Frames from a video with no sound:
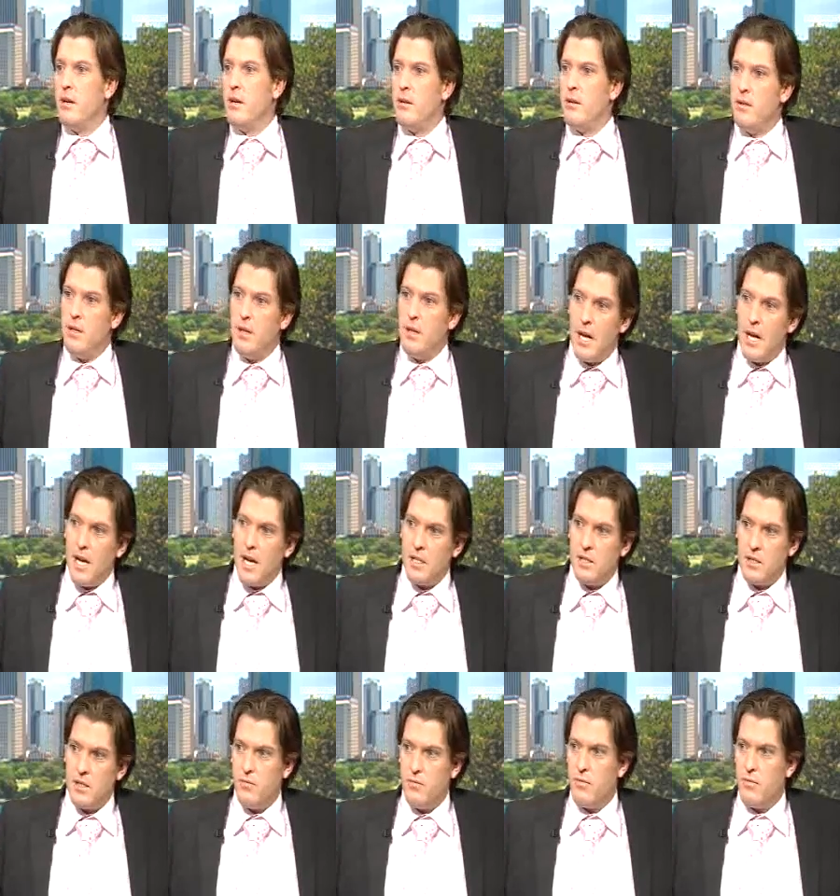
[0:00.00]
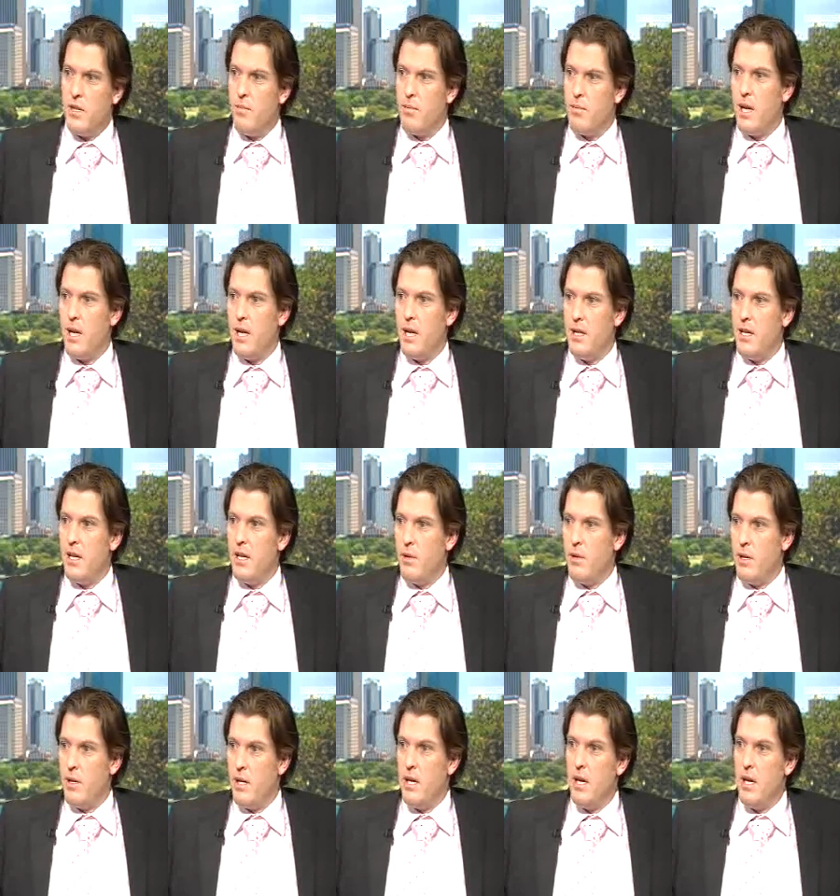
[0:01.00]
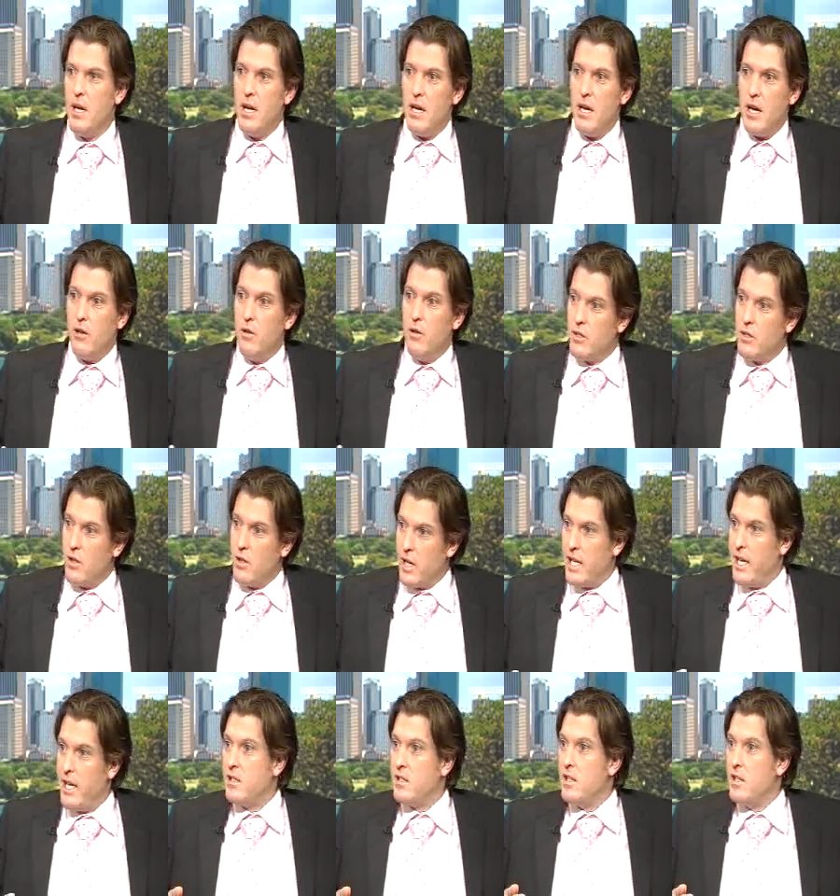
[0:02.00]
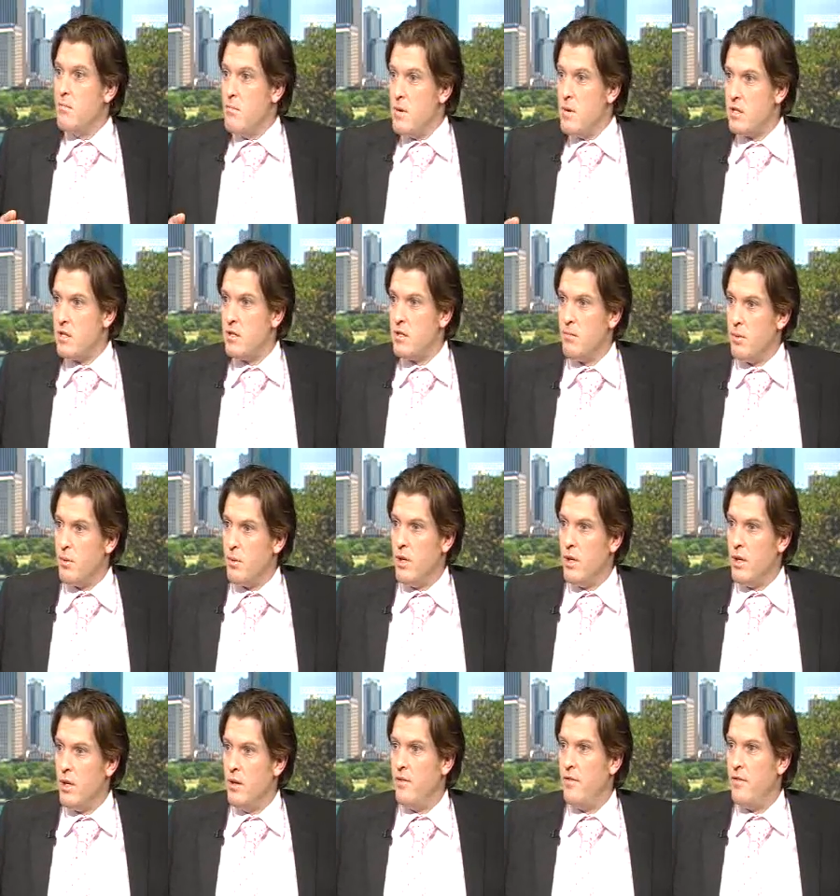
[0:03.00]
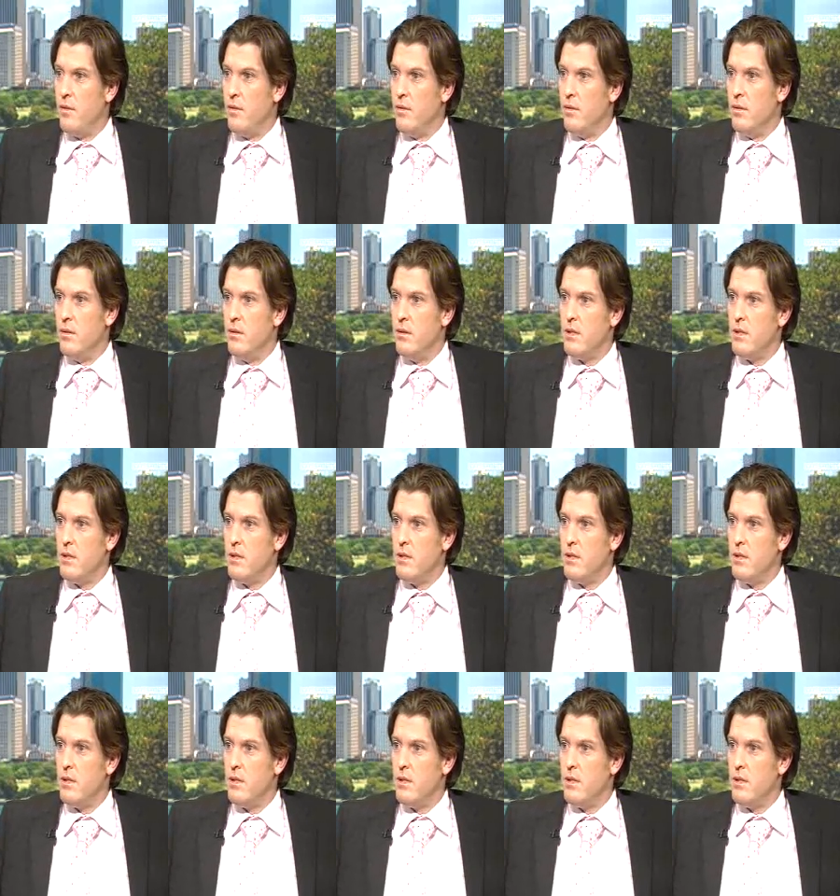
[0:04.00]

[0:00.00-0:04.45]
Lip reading: last replay there where it looks like he actually missed the ball on the full.